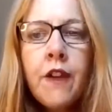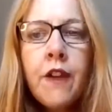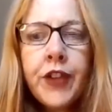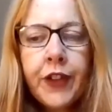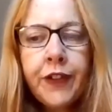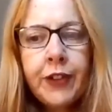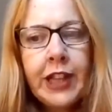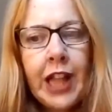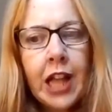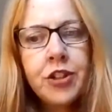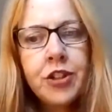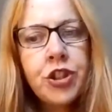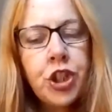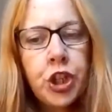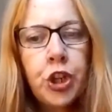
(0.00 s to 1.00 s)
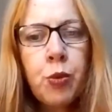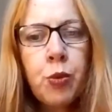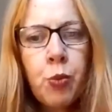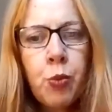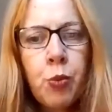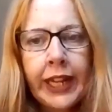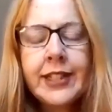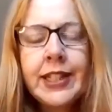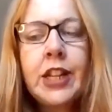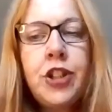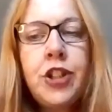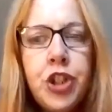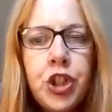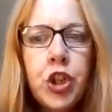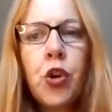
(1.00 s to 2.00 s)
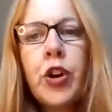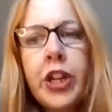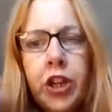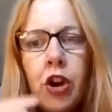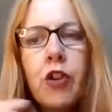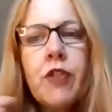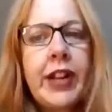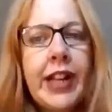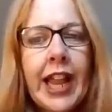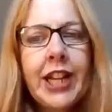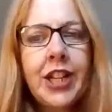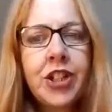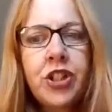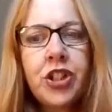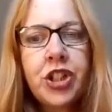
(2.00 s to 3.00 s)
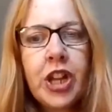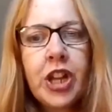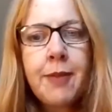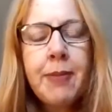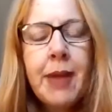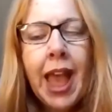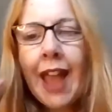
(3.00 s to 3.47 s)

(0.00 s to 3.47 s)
for the last 2 weeks, enjoy your relationship.